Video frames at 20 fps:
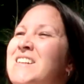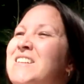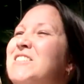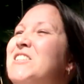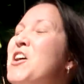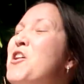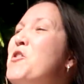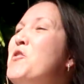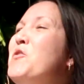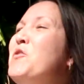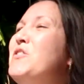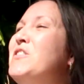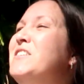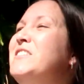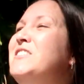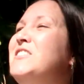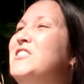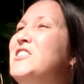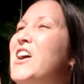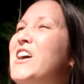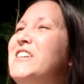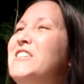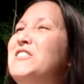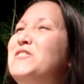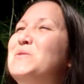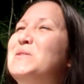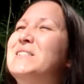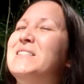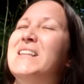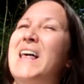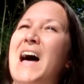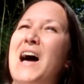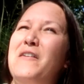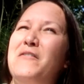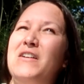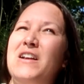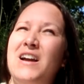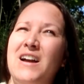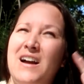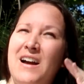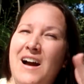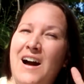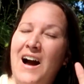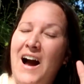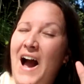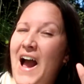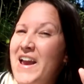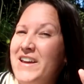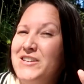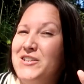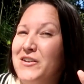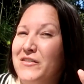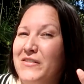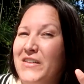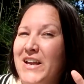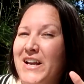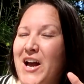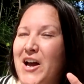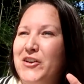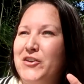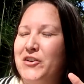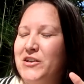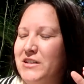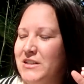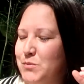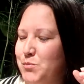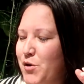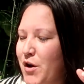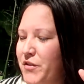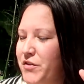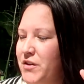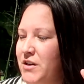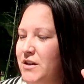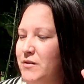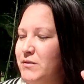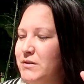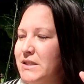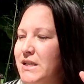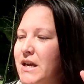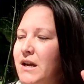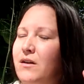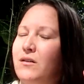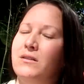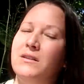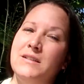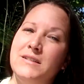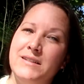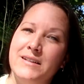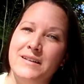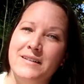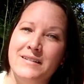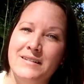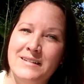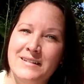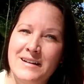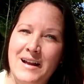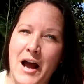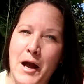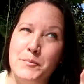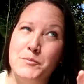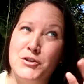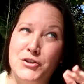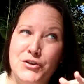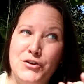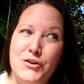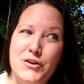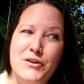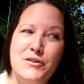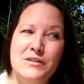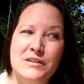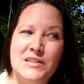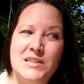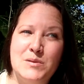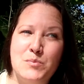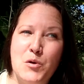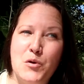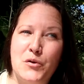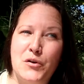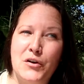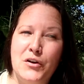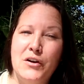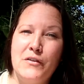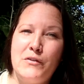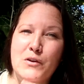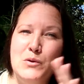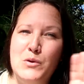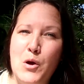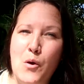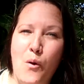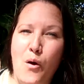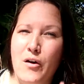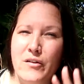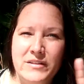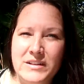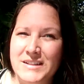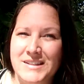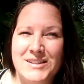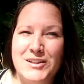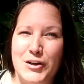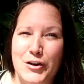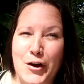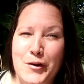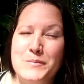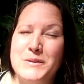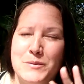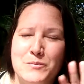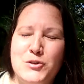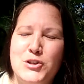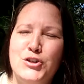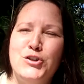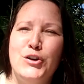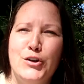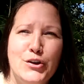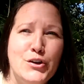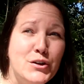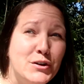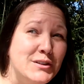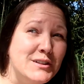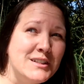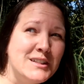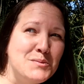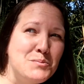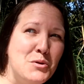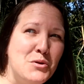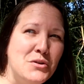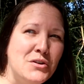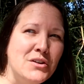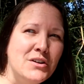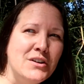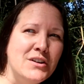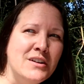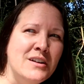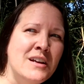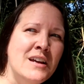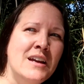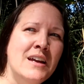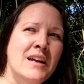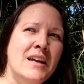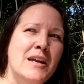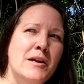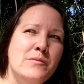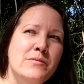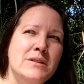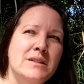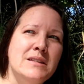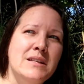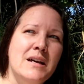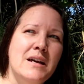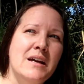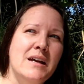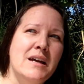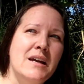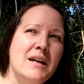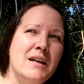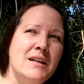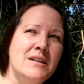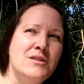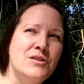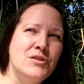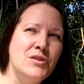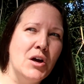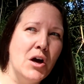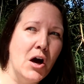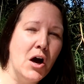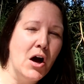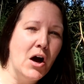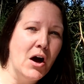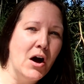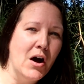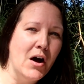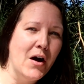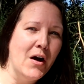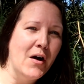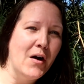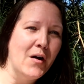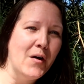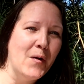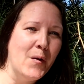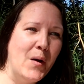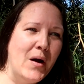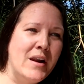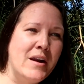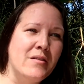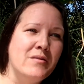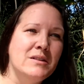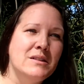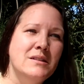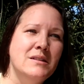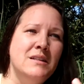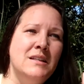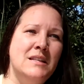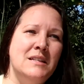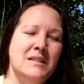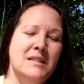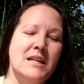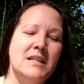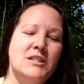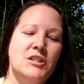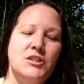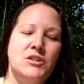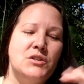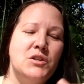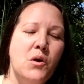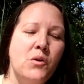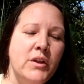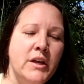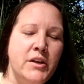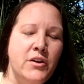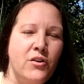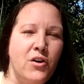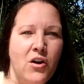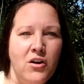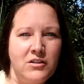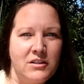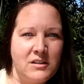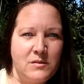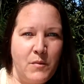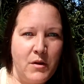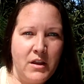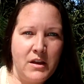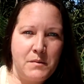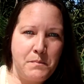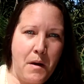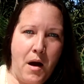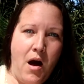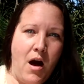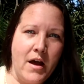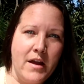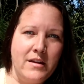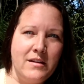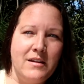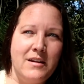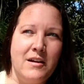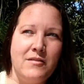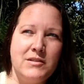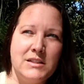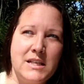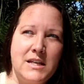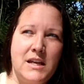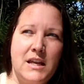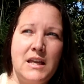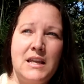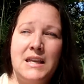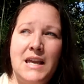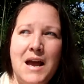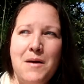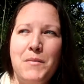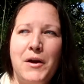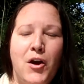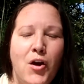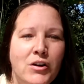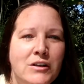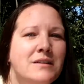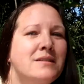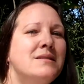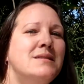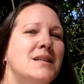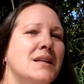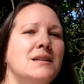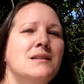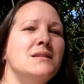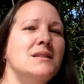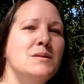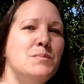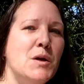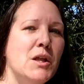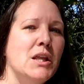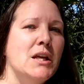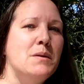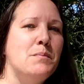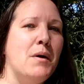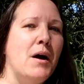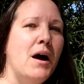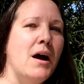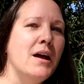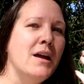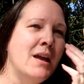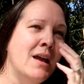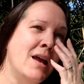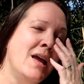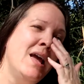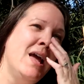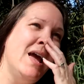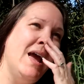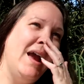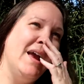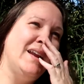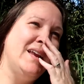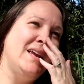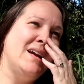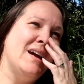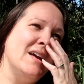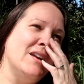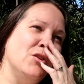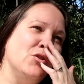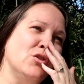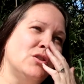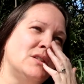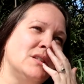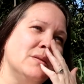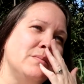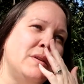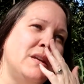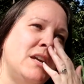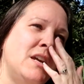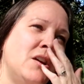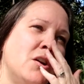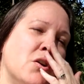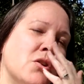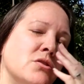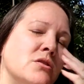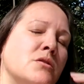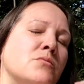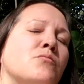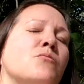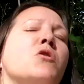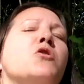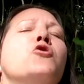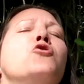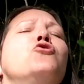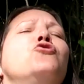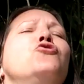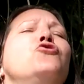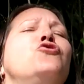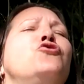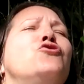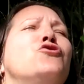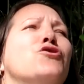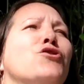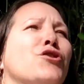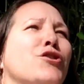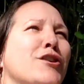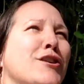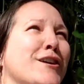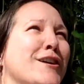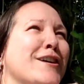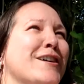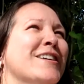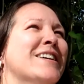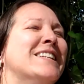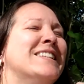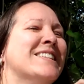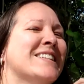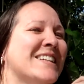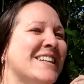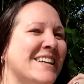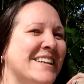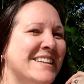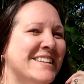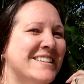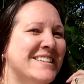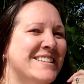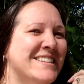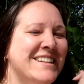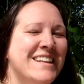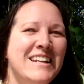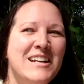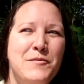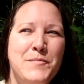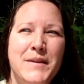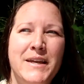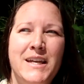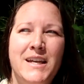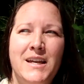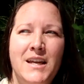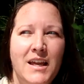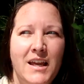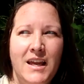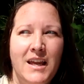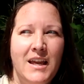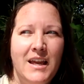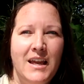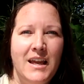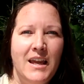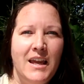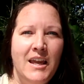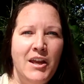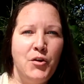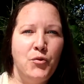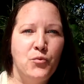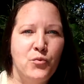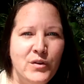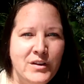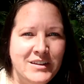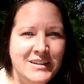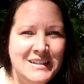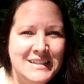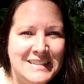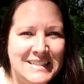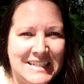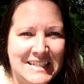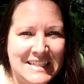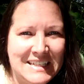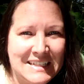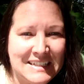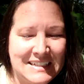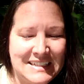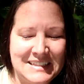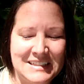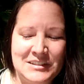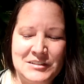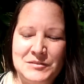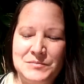So the judge was laughing kind of like under his breath, and he was like, listen, I'm sure you're a smoker. If you know all these terms, I'm sure you're a smoker. He was like, so, and he's like, just don't let your car smell like pot. And I was like, yeah, my car didn't smell like pot. And he kind of looked at me, he goes, sure it didn't. And I'm like, it really didn't.